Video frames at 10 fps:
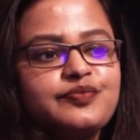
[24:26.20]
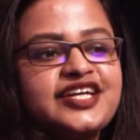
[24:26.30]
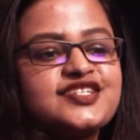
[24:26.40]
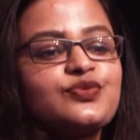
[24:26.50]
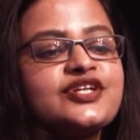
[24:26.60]

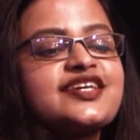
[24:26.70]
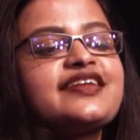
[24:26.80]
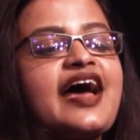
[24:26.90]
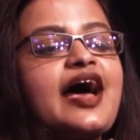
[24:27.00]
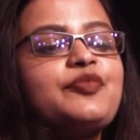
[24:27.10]
because what's
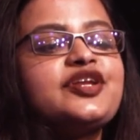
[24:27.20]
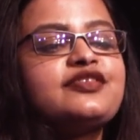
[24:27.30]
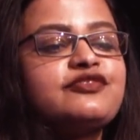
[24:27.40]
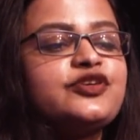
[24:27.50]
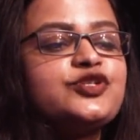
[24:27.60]
going to happen
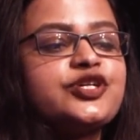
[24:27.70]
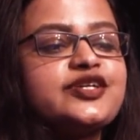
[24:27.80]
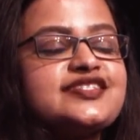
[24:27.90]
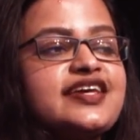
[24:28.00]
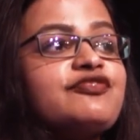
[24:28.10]
in the future is,